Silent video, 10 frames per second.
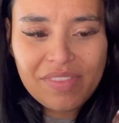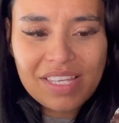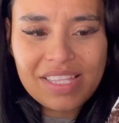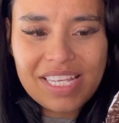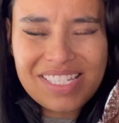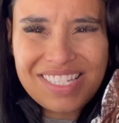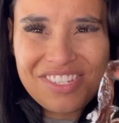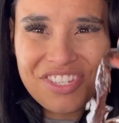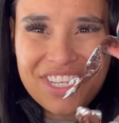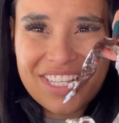this
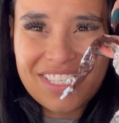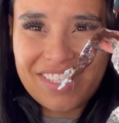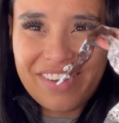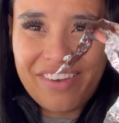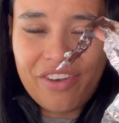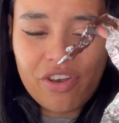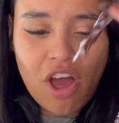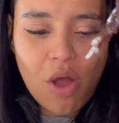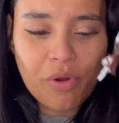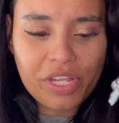is just
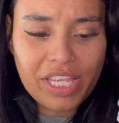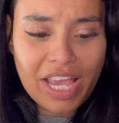not working